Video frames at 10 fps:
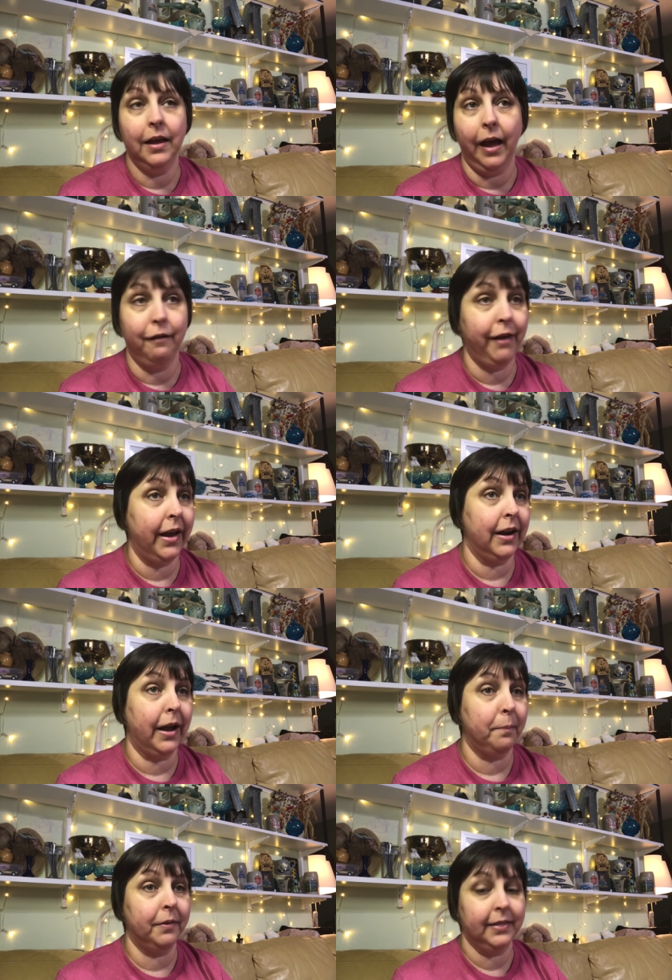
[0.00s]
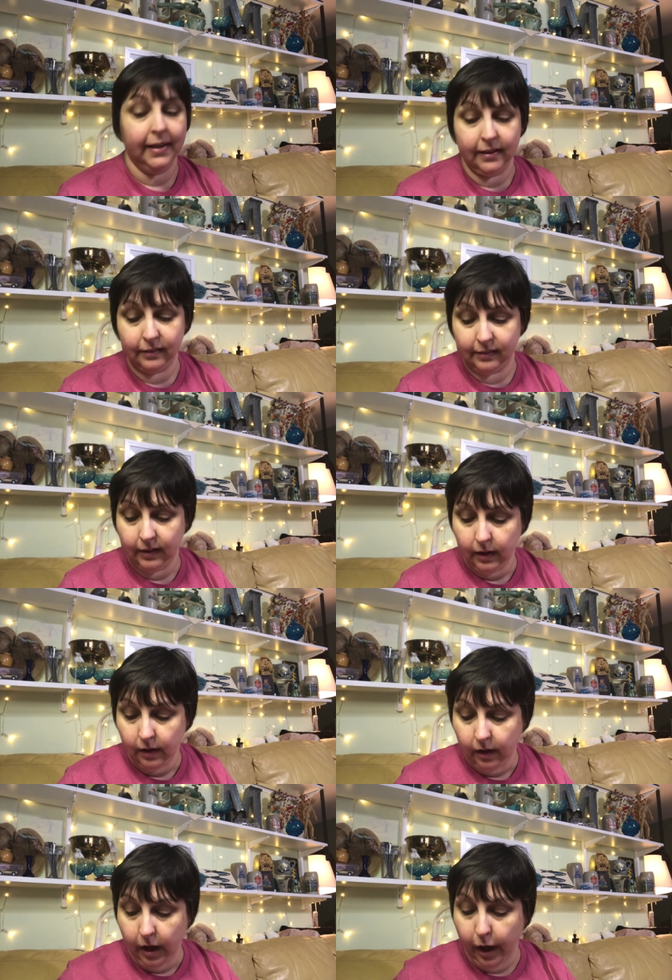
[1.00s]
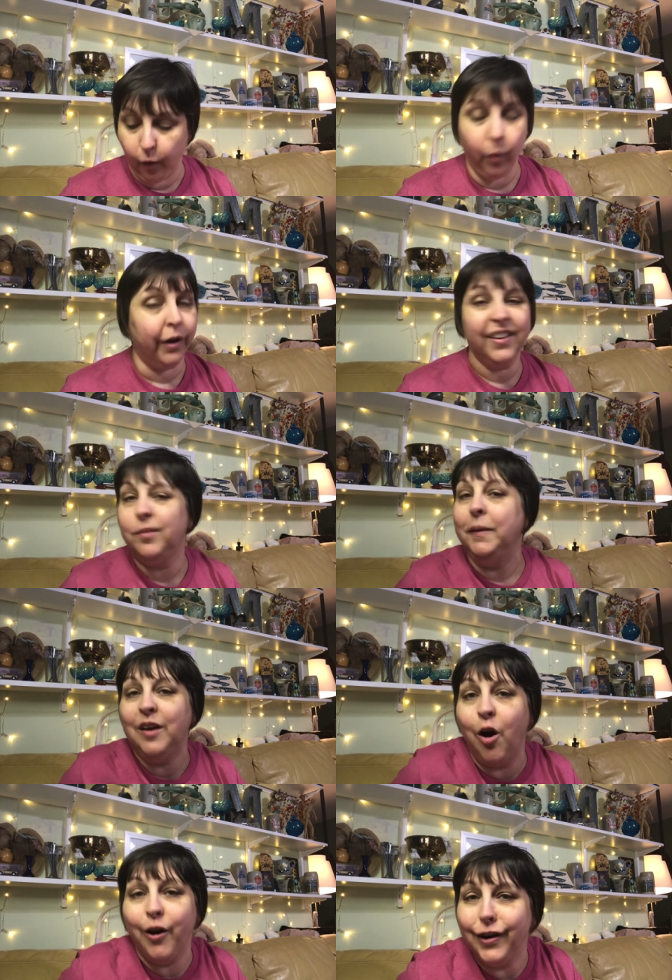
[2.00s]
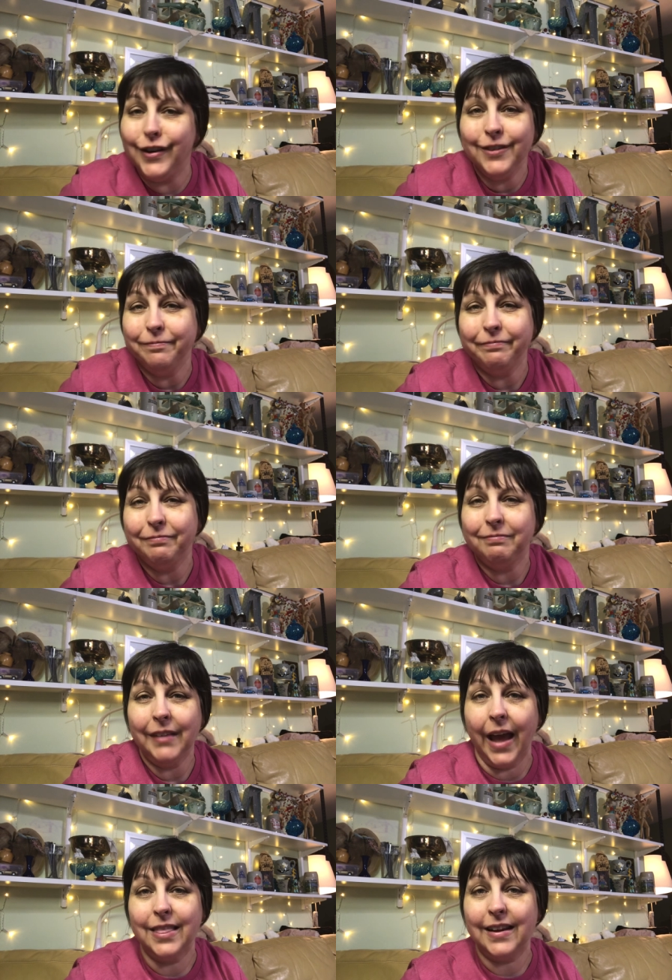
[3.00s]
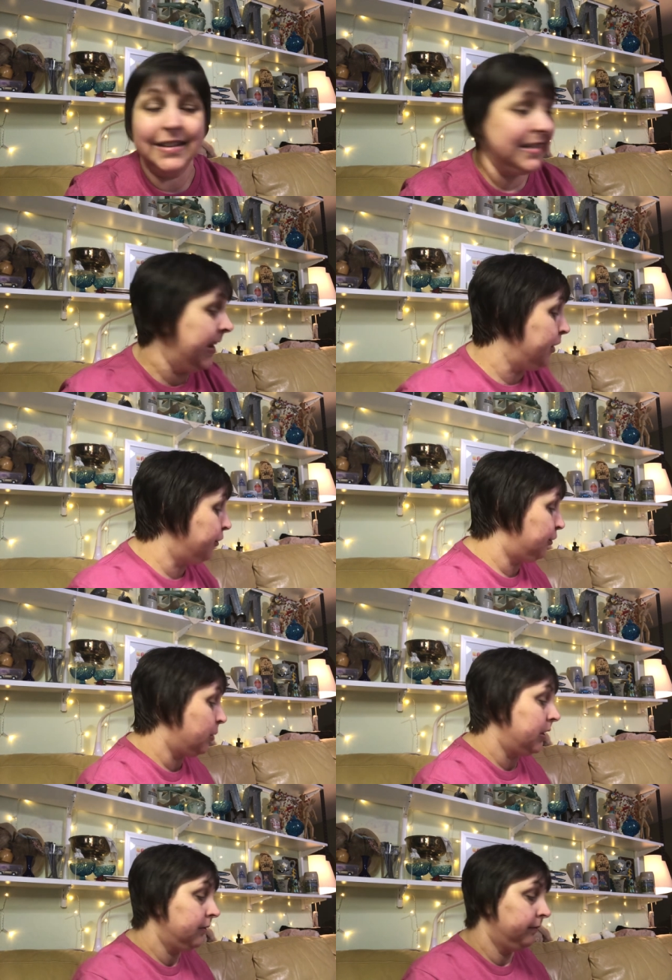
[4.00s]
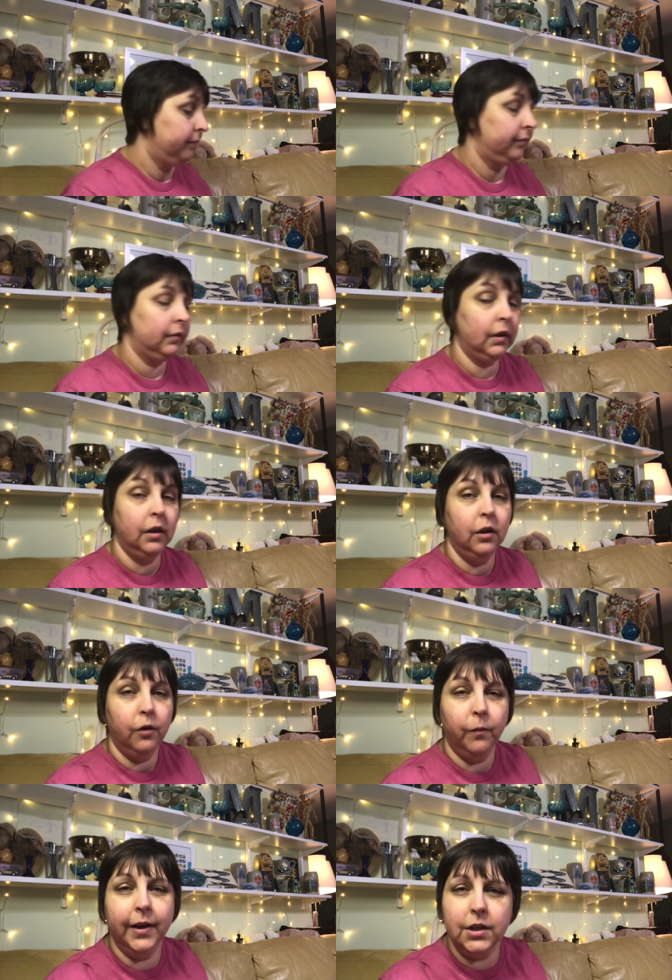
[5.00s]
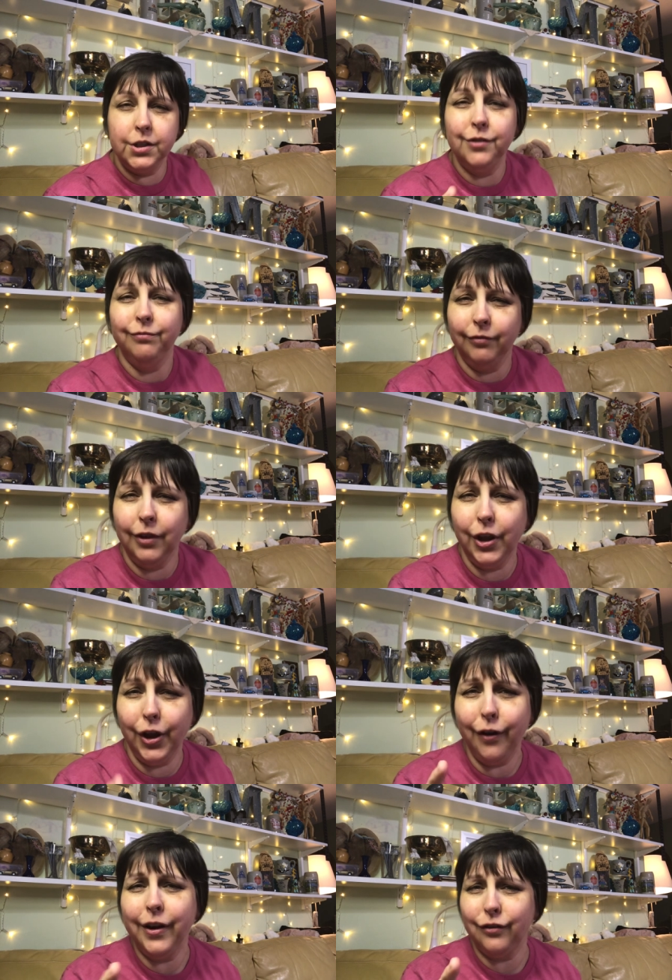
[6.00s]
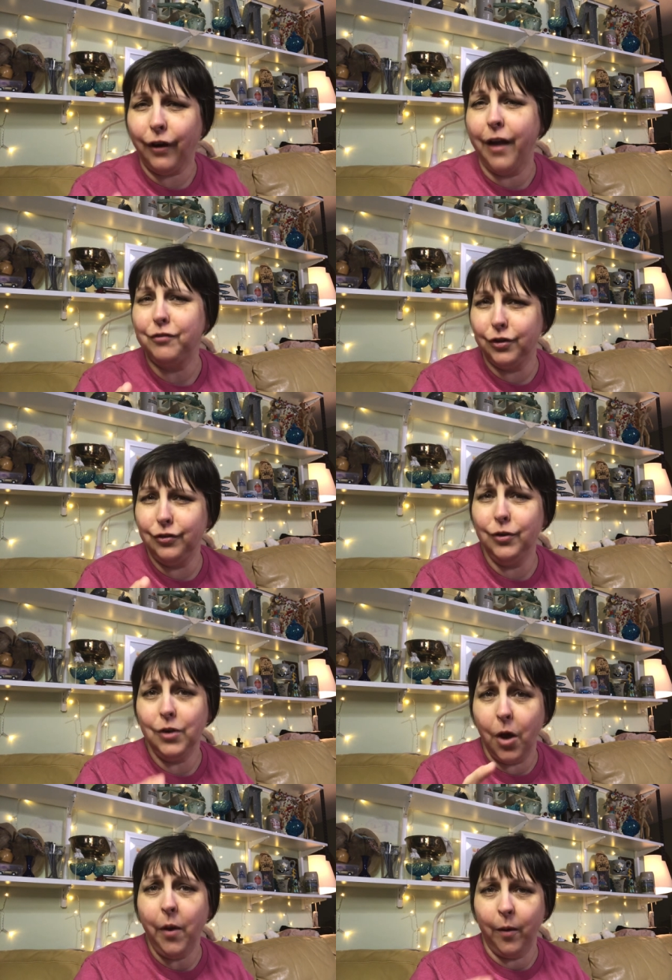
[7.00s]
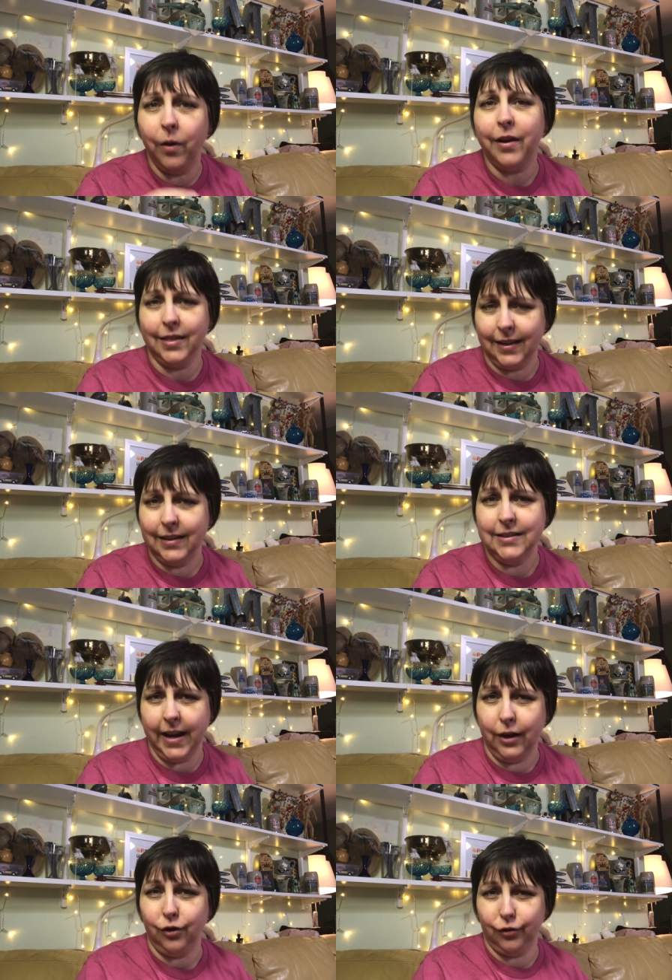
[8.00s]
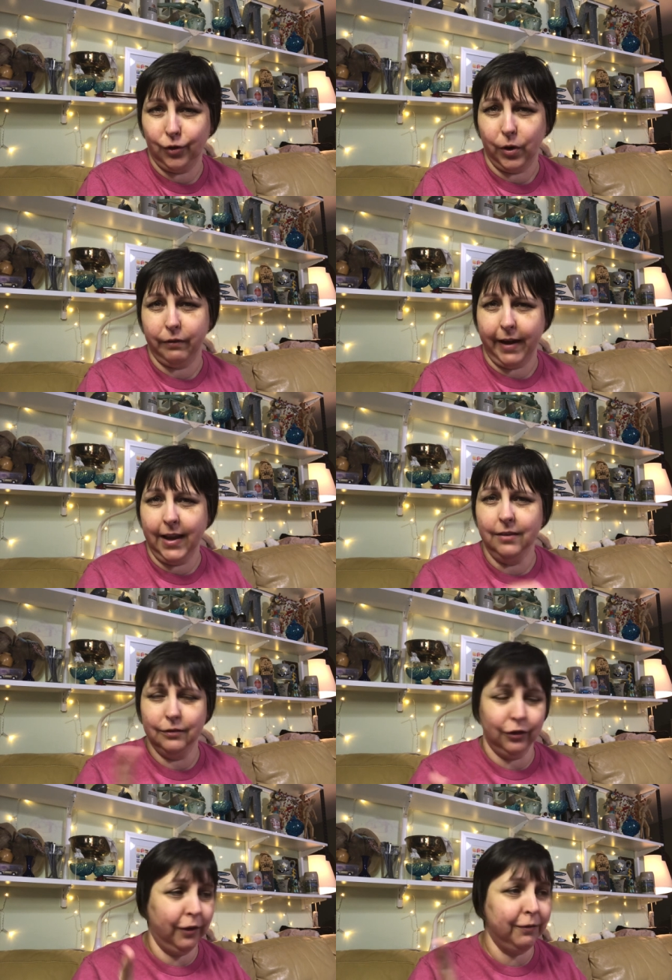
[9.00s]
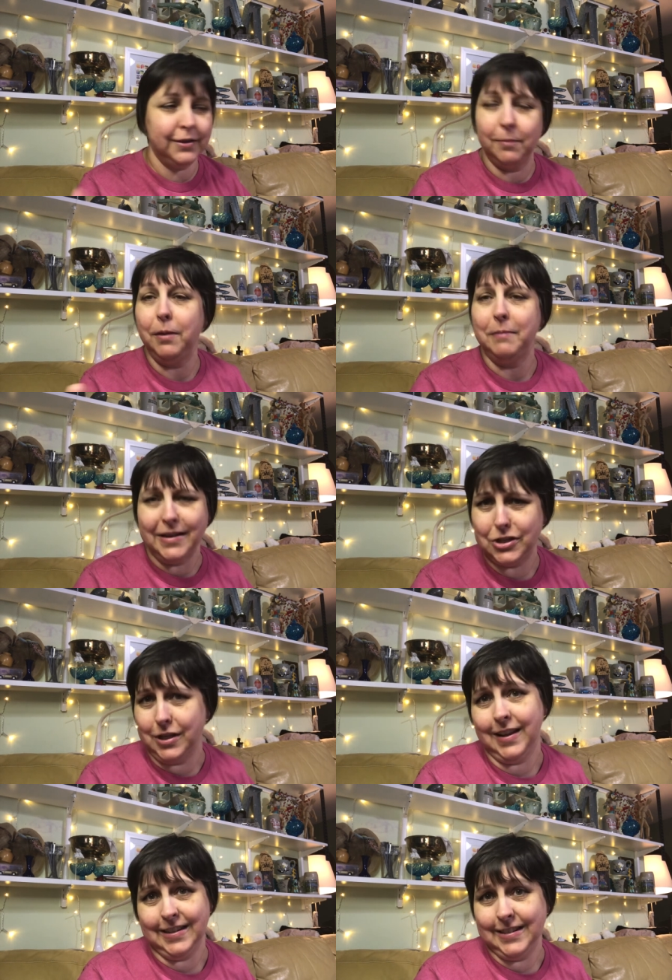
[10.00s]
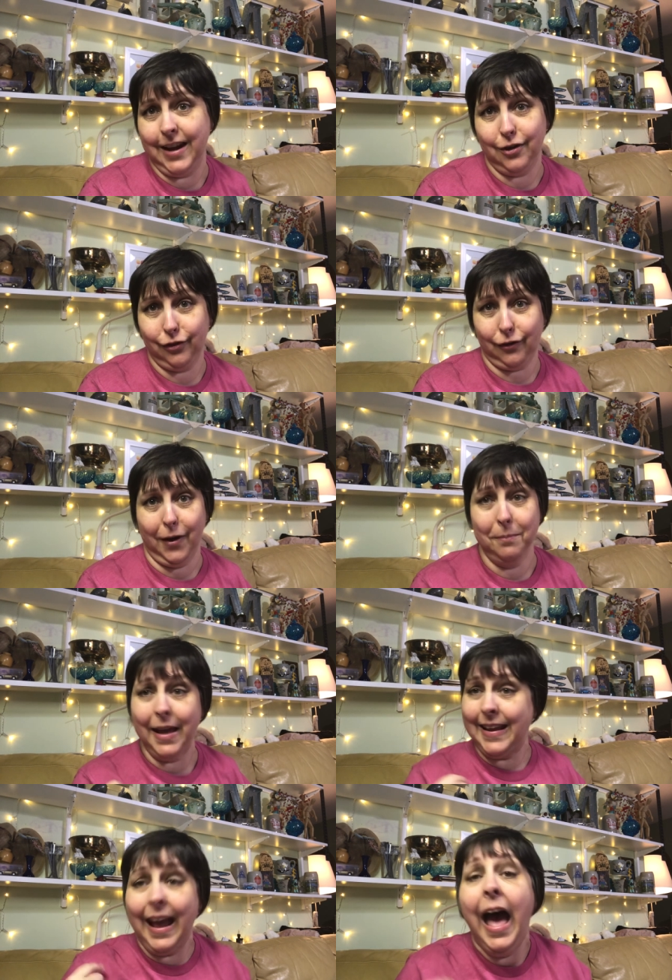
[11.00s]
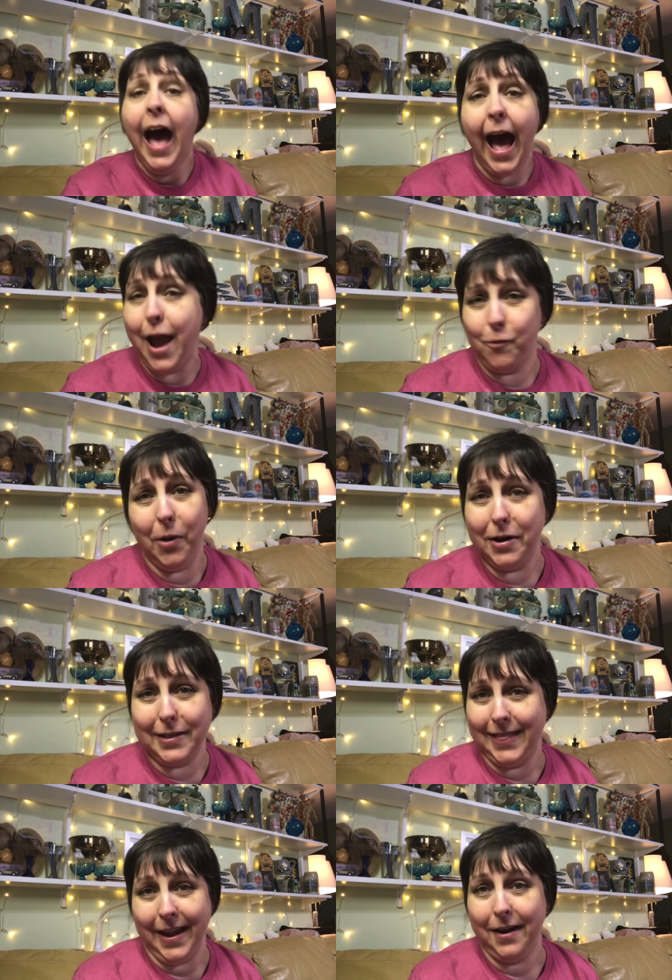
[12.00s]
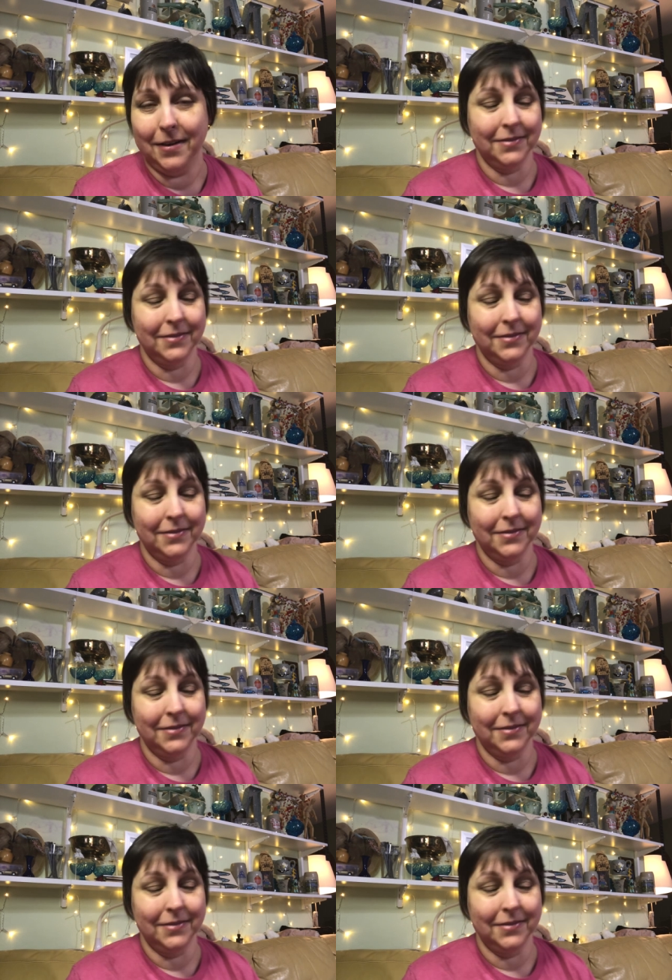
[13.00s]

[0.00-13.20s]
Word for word: I've had a couple things. Uh, work has been hard at the container store, which, curious crafters, you know I work at the container store, right? So every time you mention the container store, I'm like, I work there.